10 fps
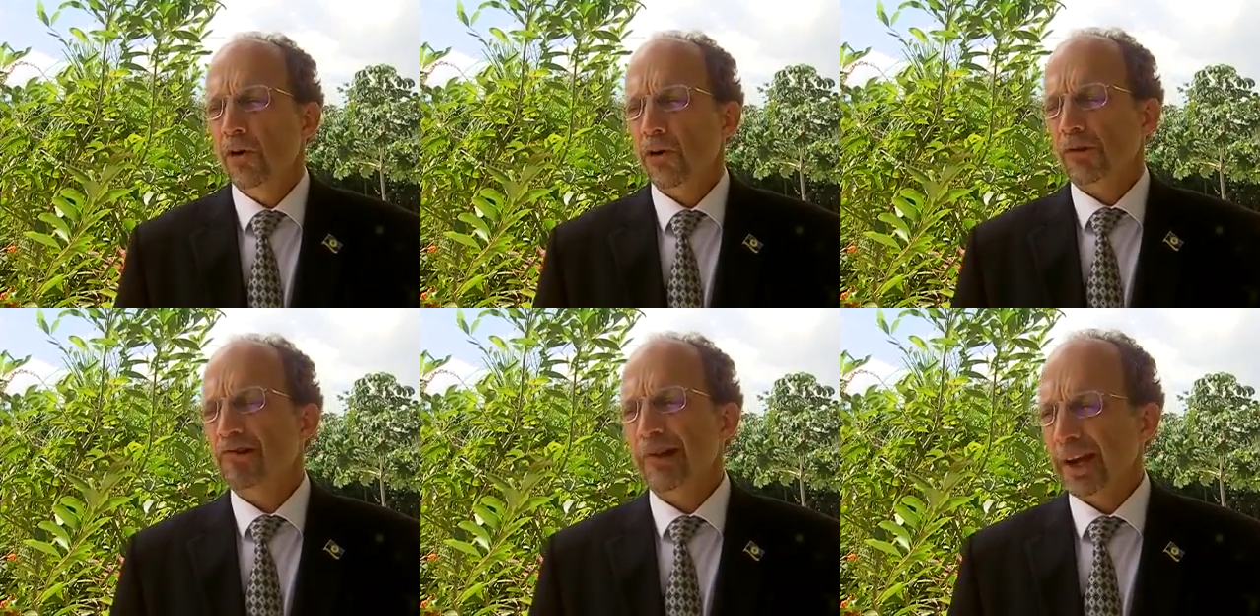got
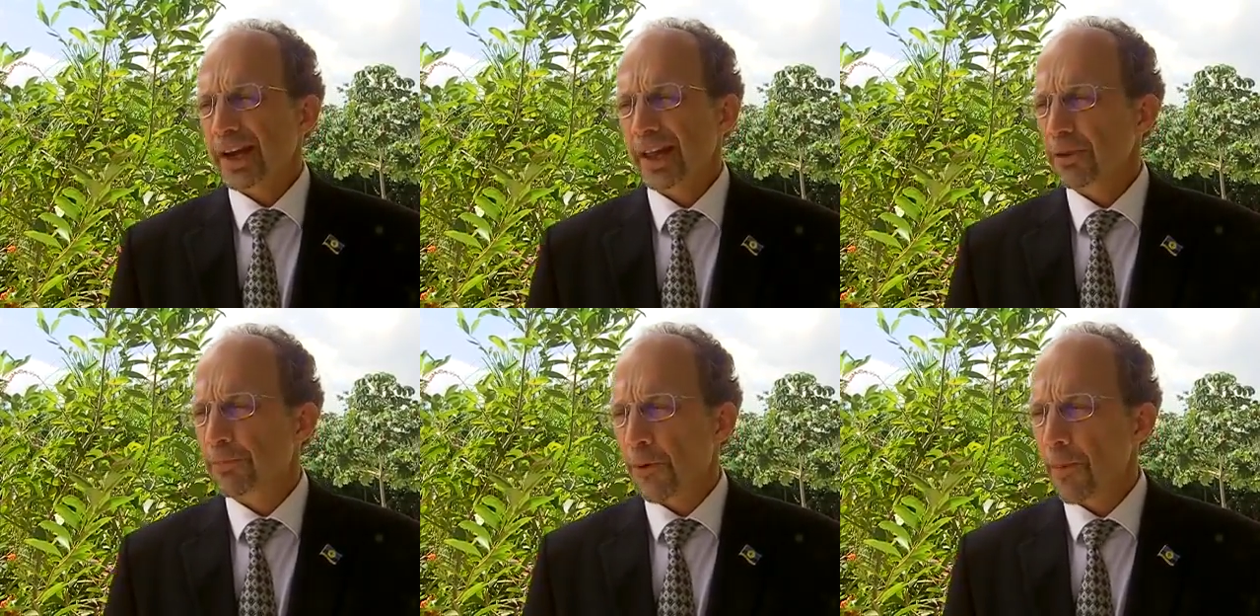chronic
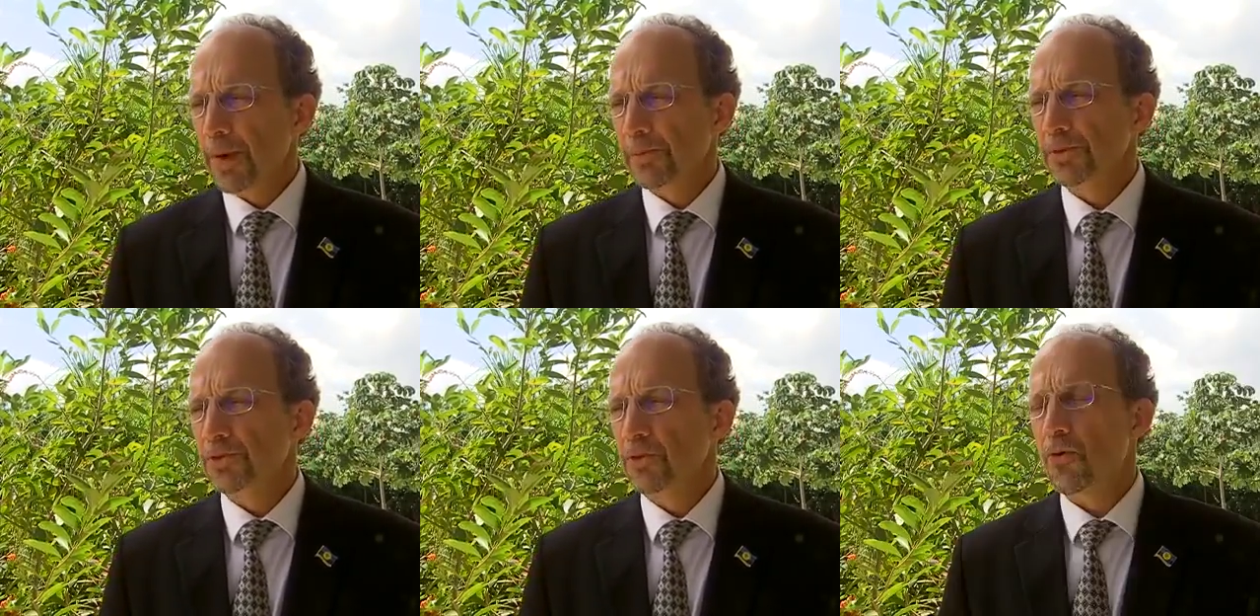health
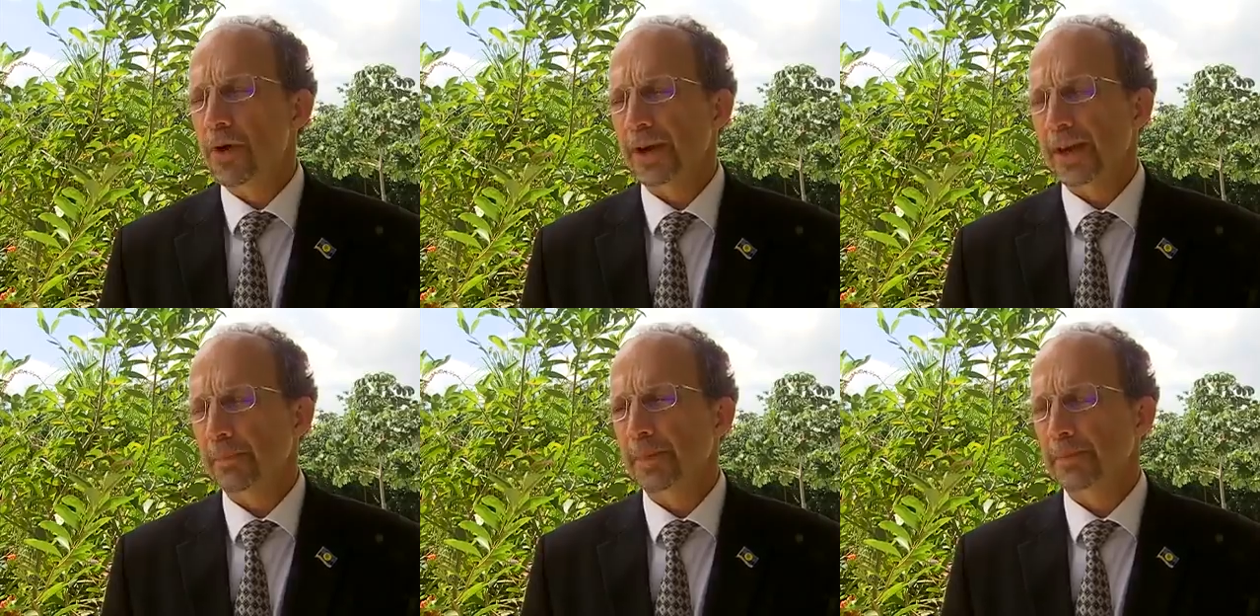problems, you don't want to
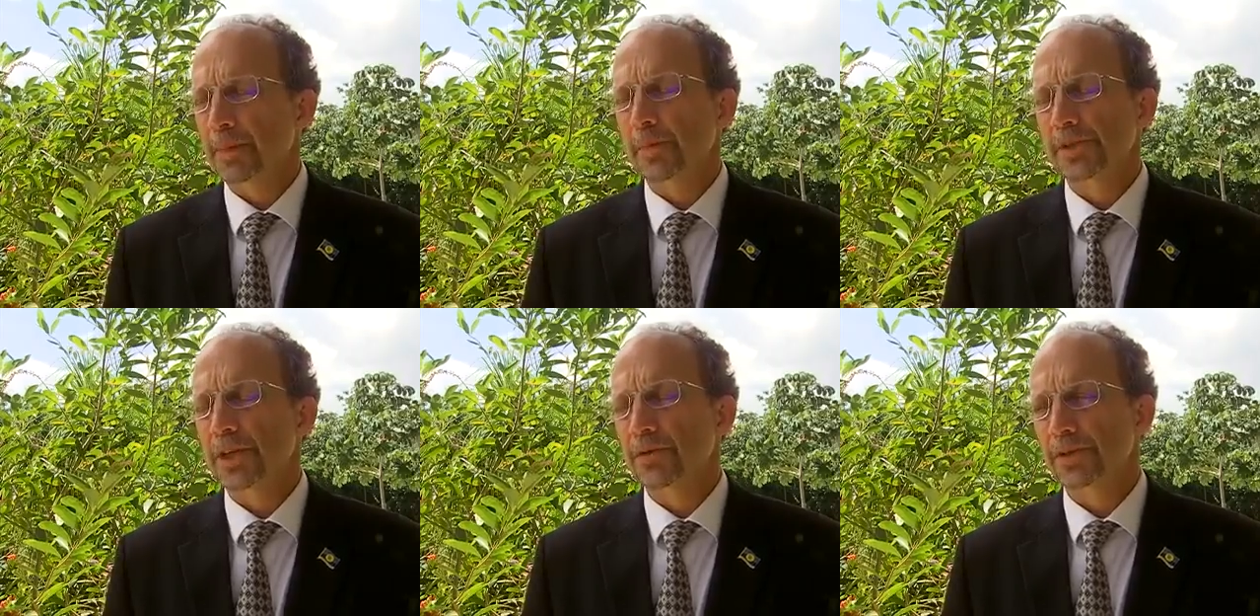get bitten by
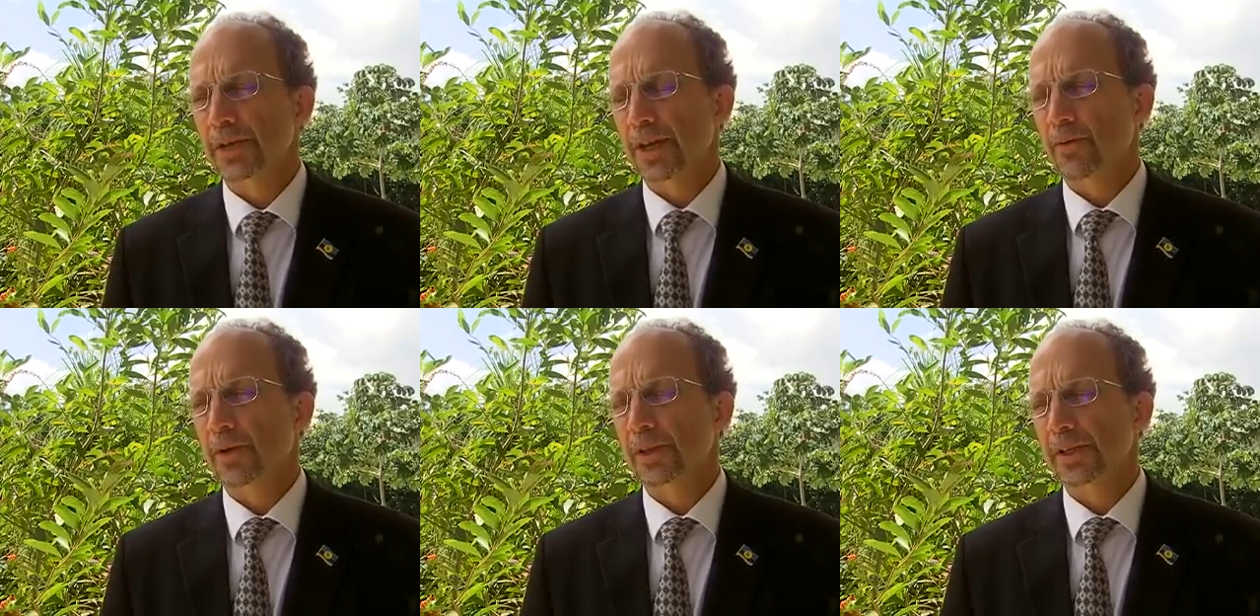mosquitoes and get
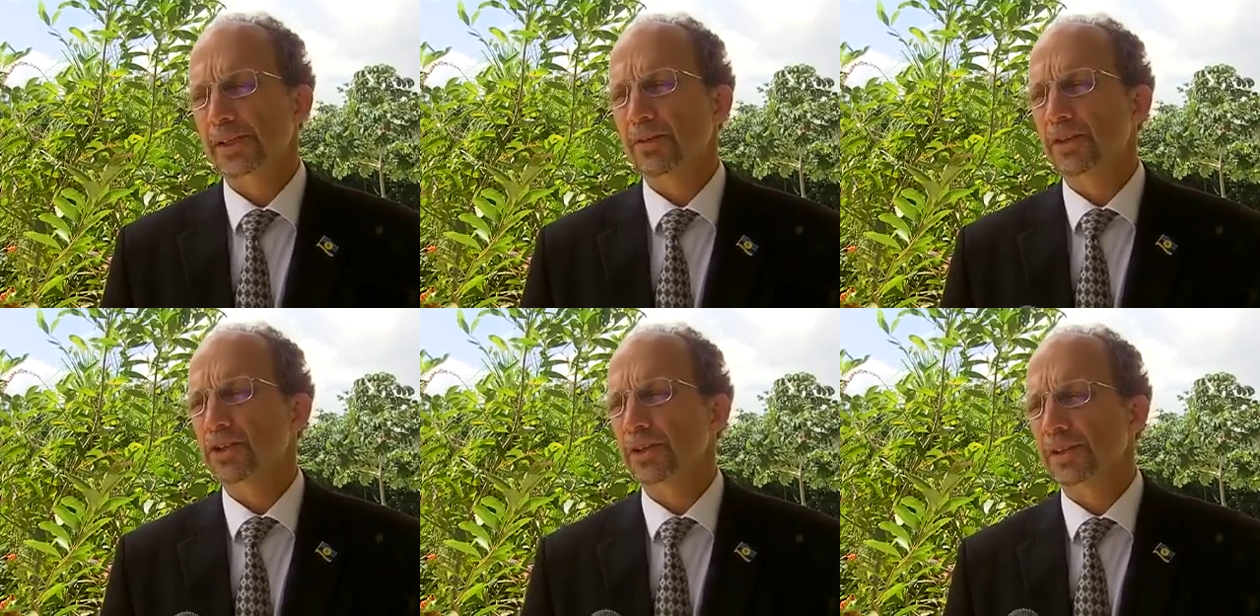one of these
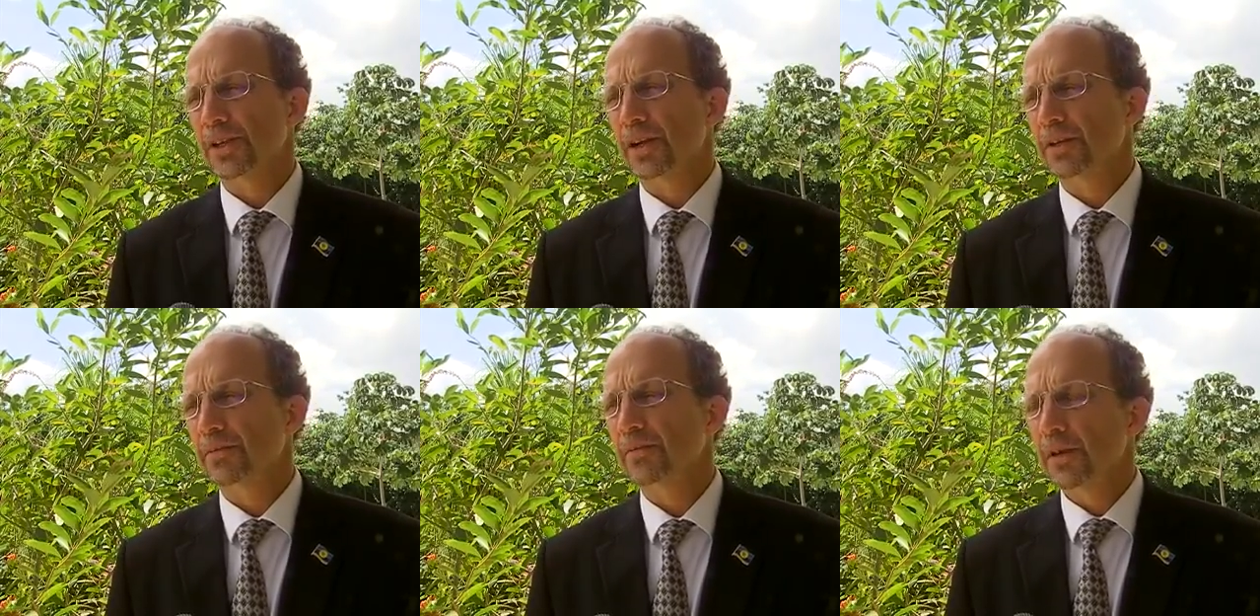conditions that
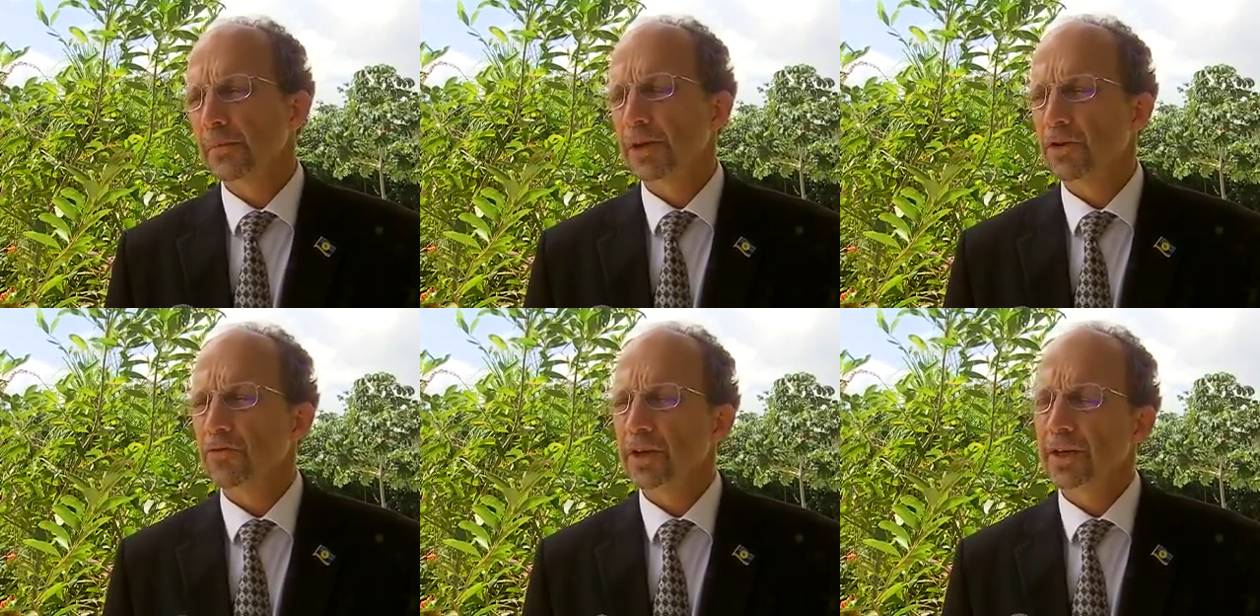could make
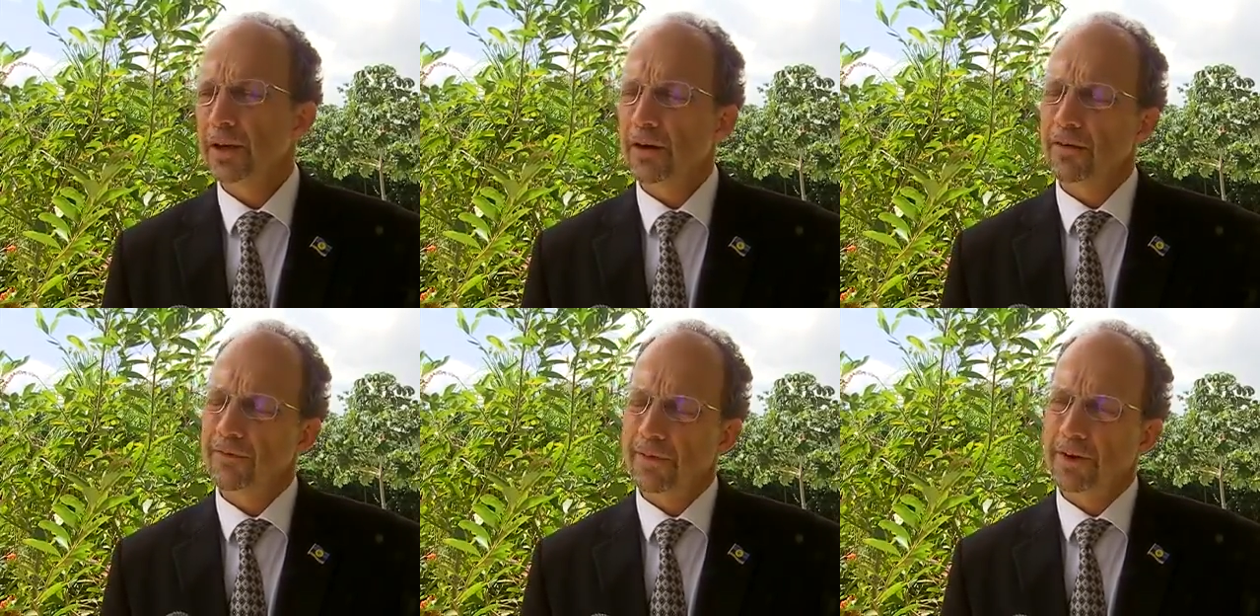you really
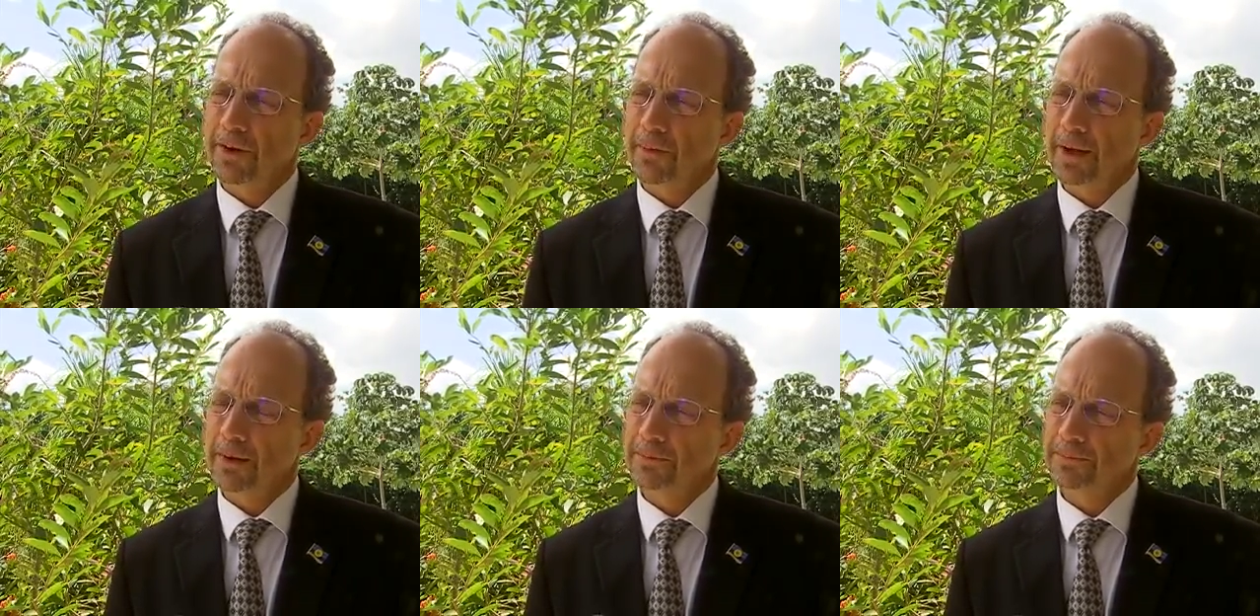very unwell.